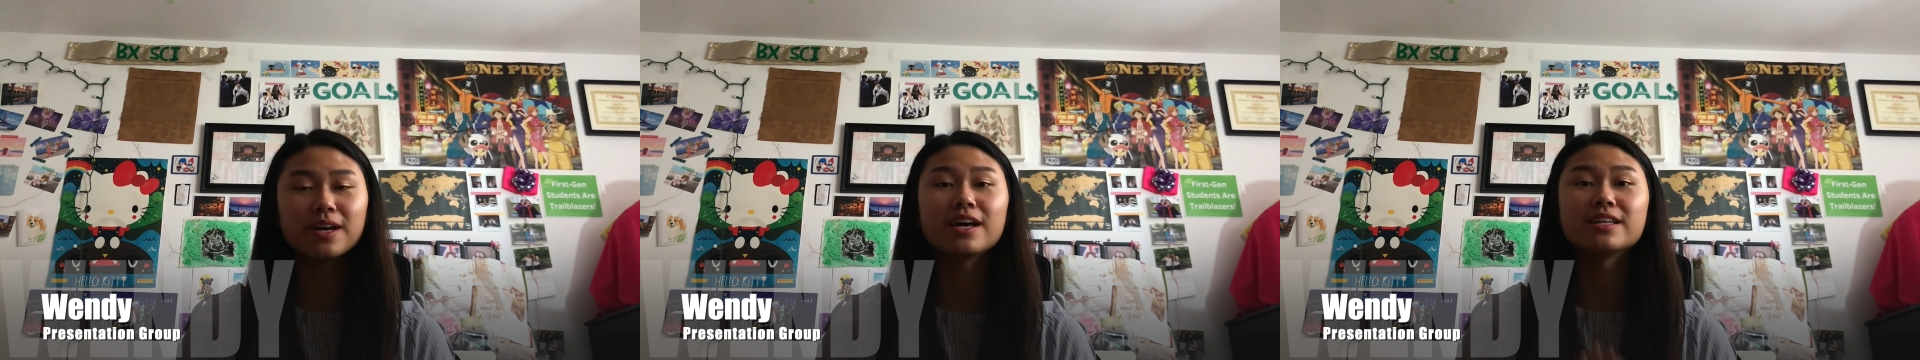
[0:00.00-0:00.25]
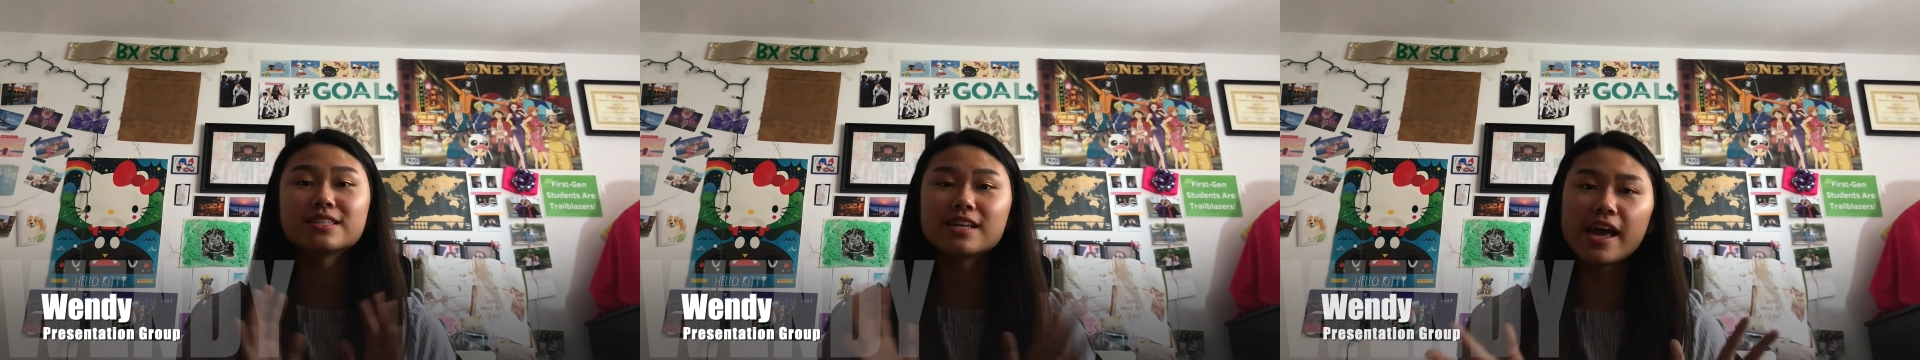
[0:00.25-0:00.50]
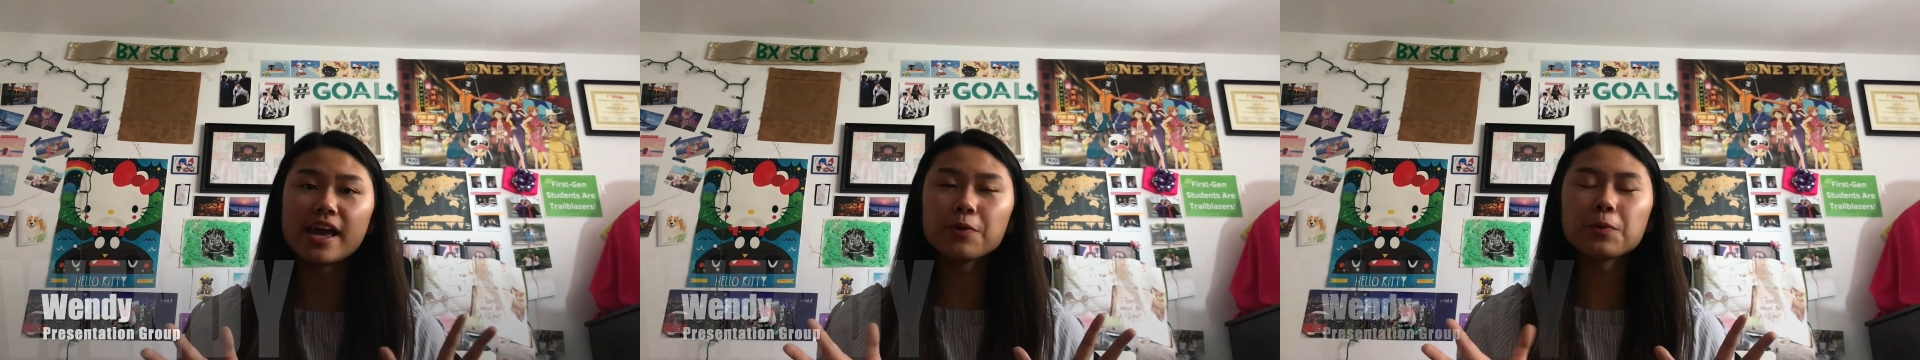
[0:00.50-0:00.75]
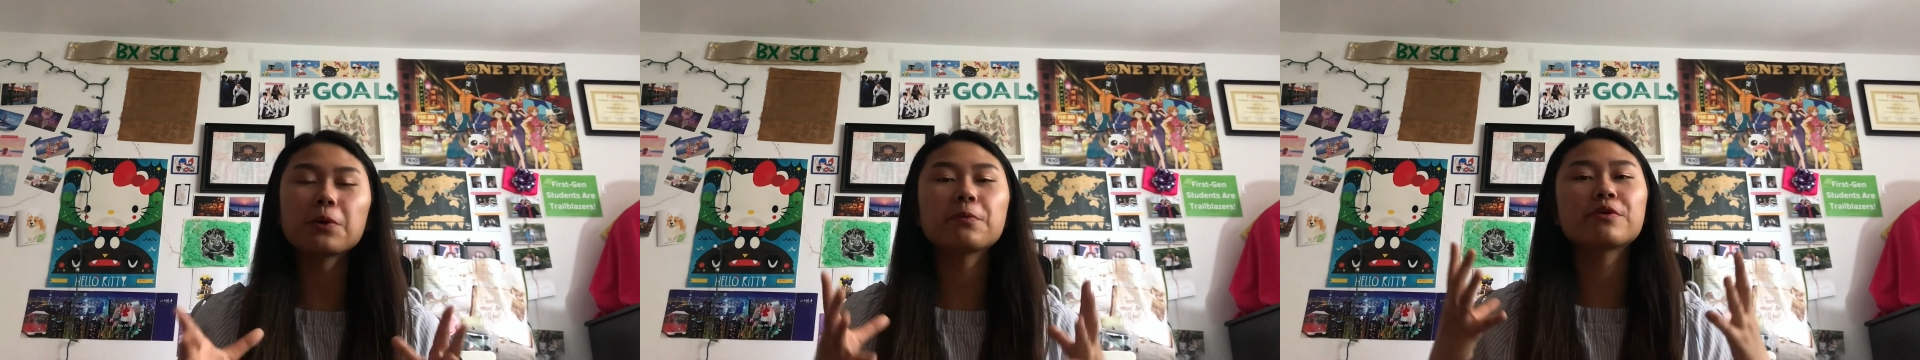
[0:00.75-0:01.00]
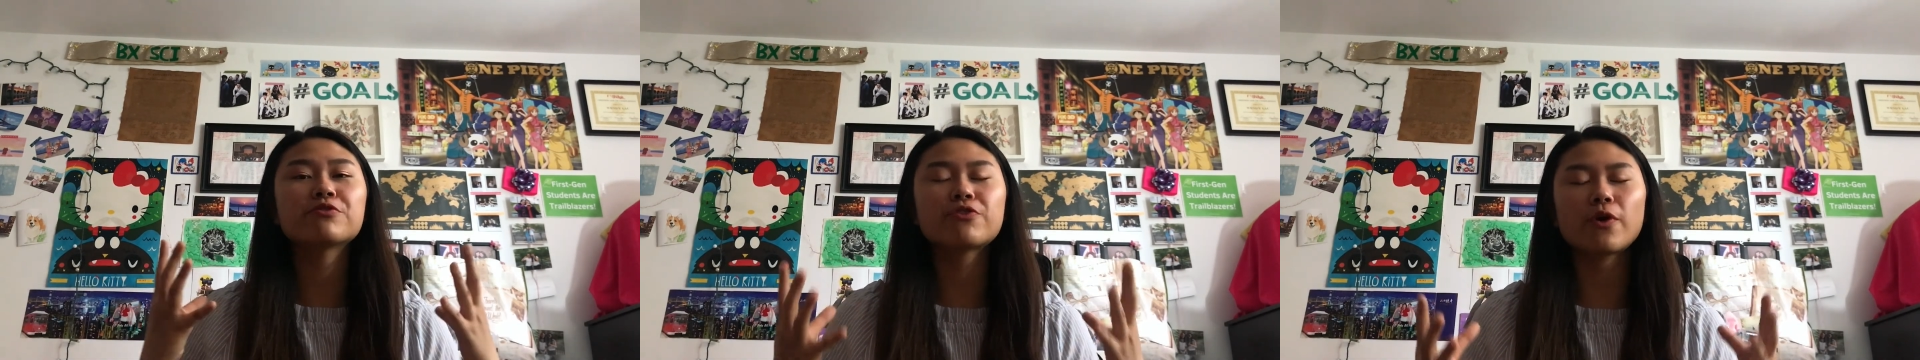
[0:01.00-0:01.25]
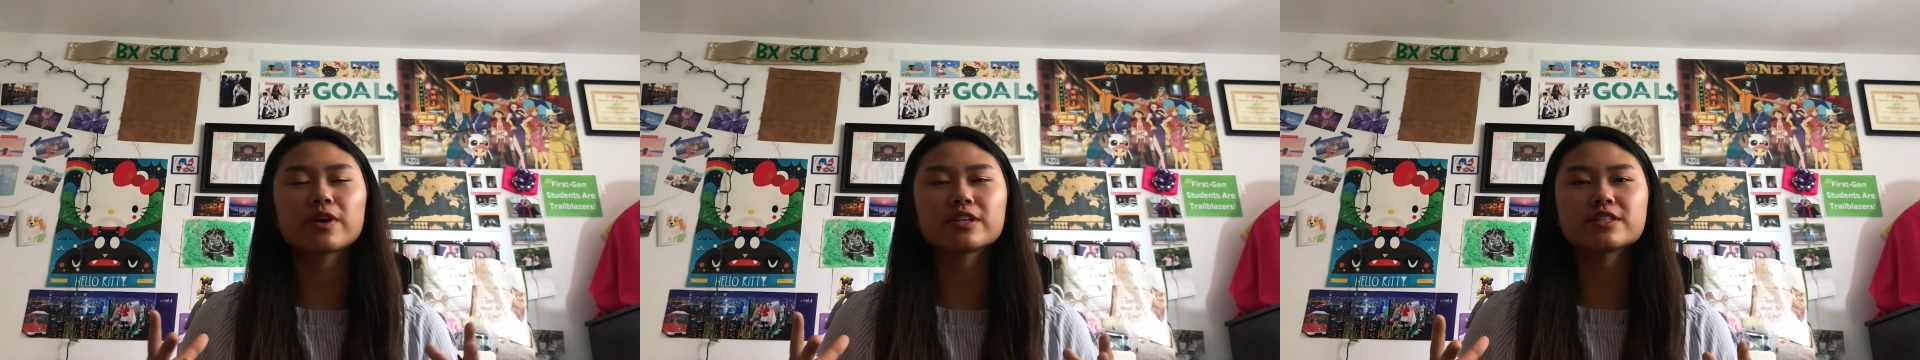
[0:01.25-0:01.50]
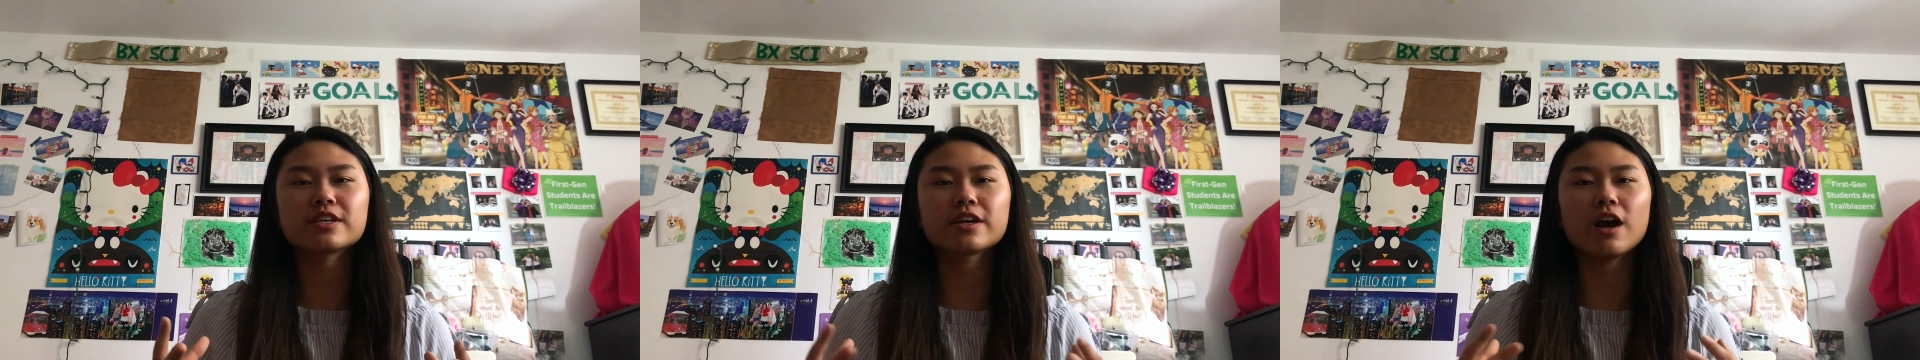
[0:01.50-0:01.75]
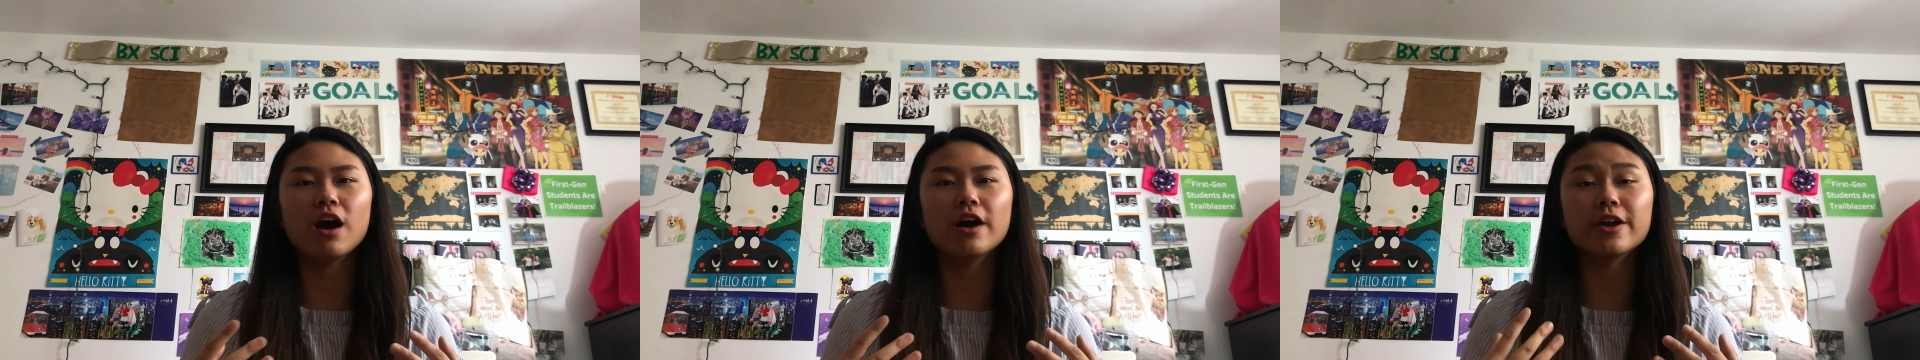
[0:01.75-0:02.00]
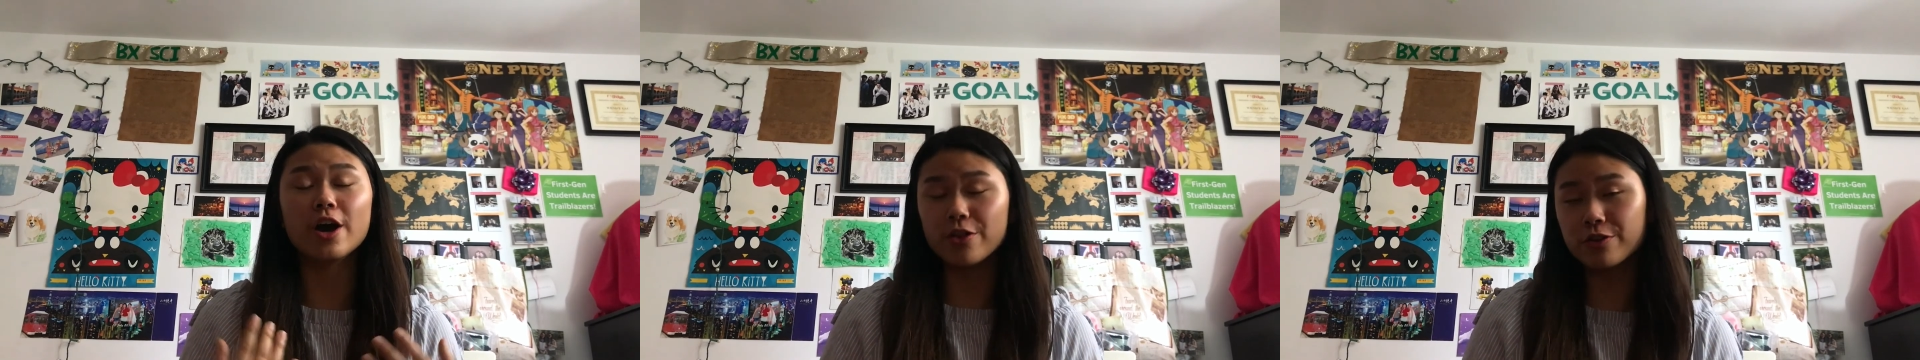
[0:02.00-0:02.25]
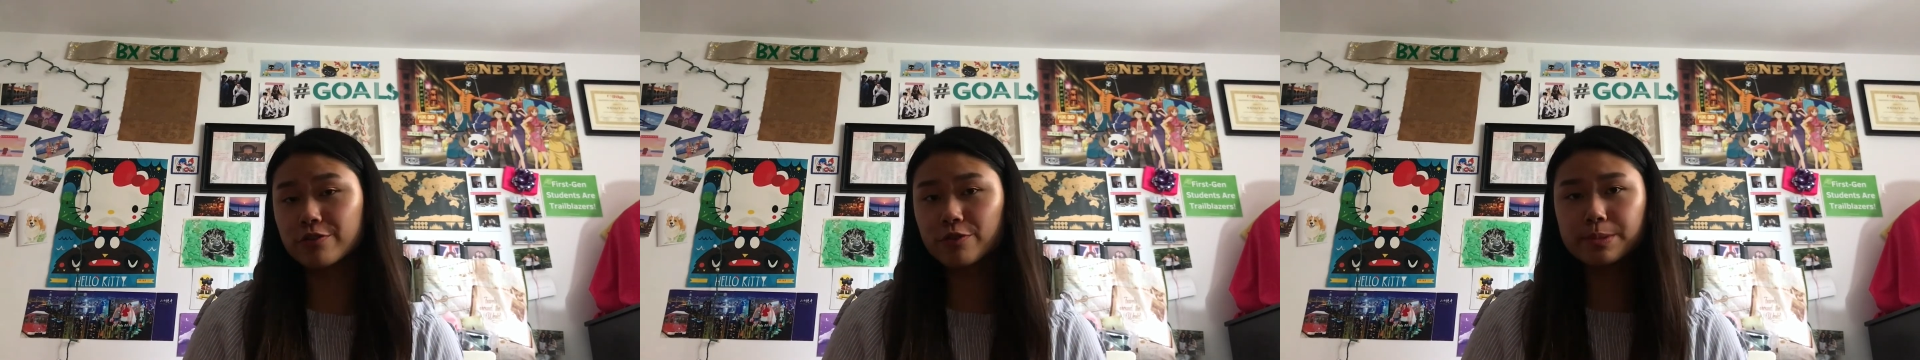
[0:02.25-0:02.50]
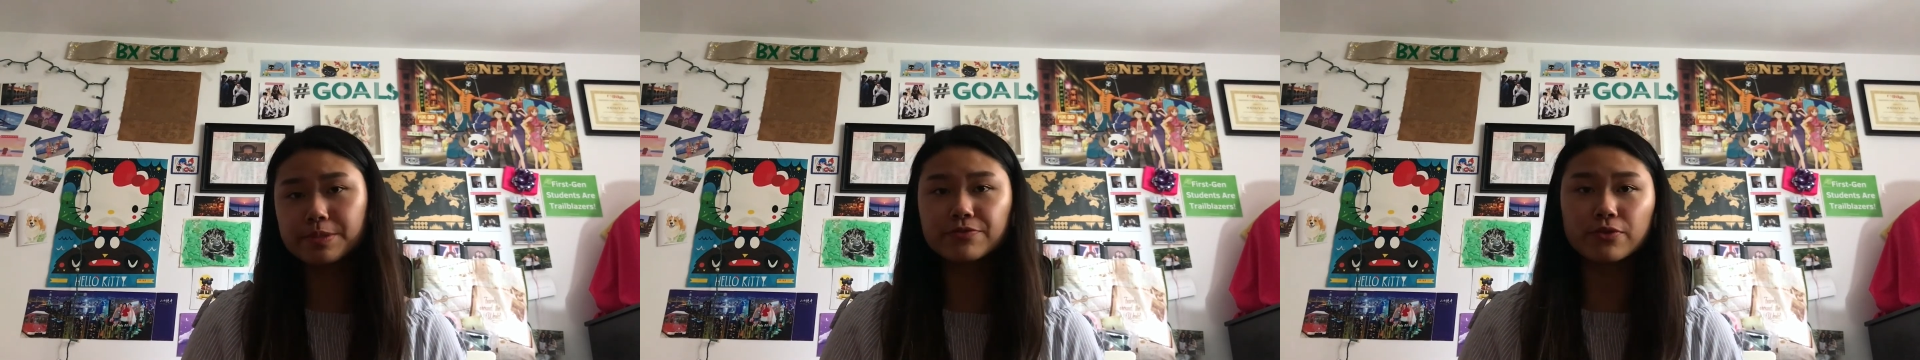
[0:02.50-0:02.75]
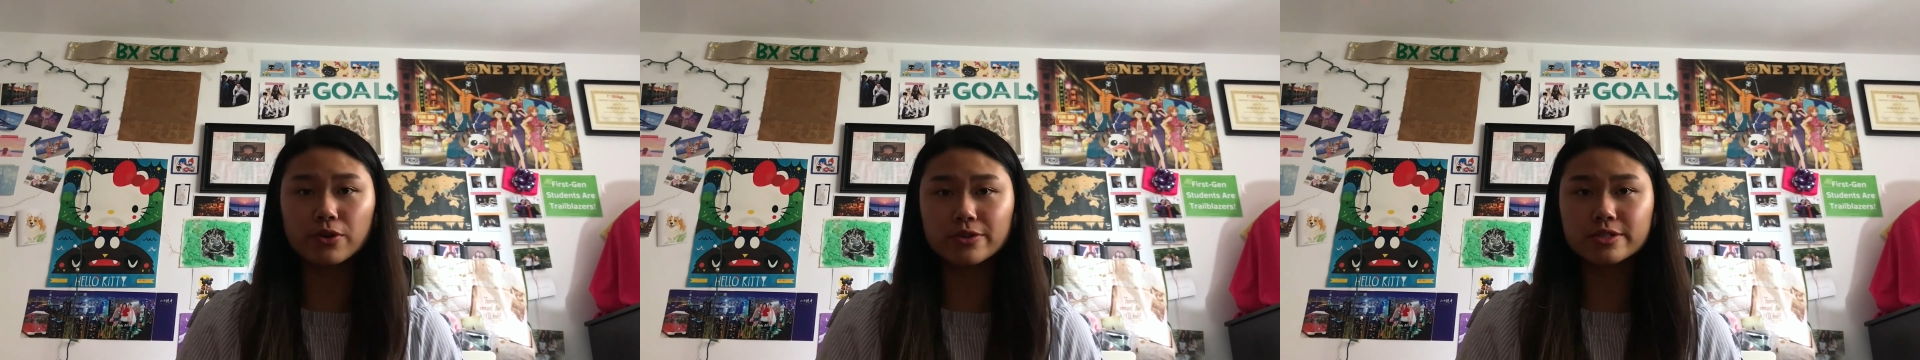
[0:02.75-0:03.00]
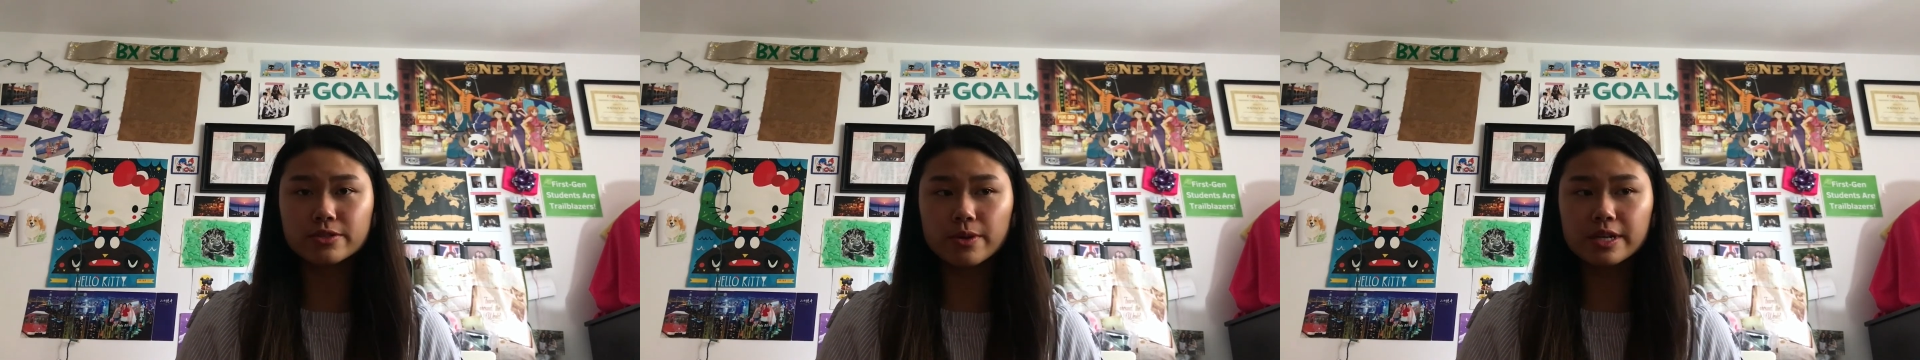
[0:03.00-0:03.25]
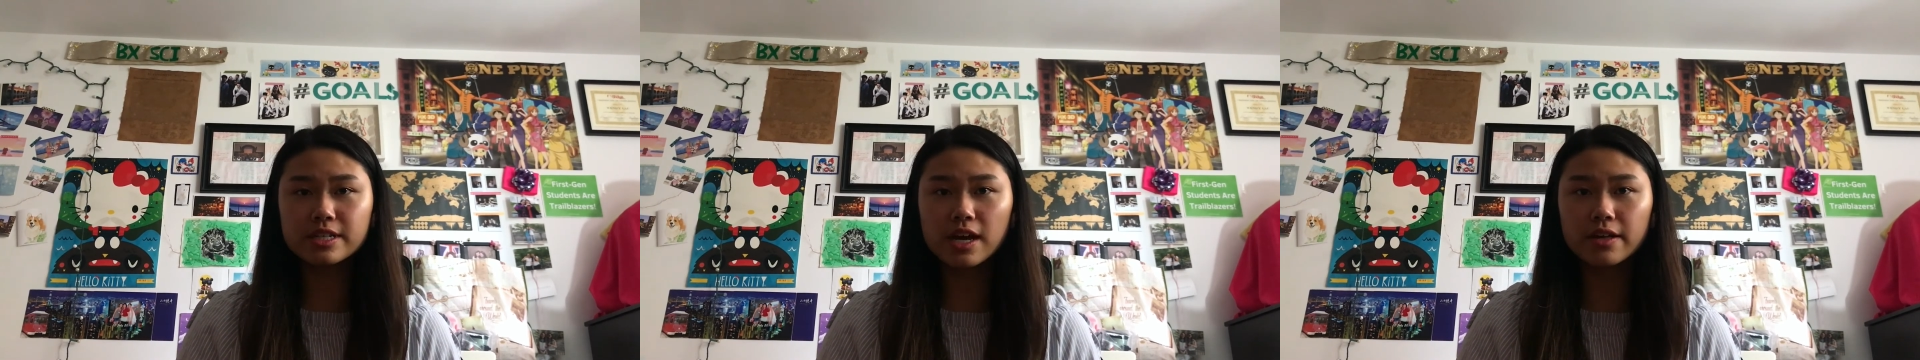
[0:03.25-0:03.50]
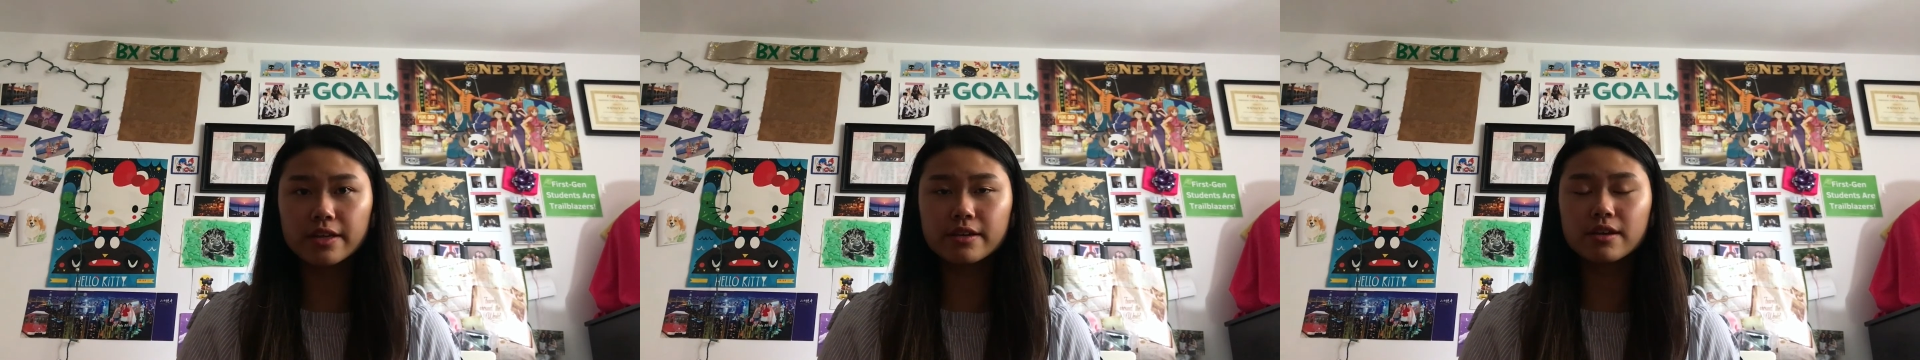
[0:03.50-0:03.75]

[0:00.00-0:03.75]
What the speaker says: Today we will be focusing on other forms of oral storytelling,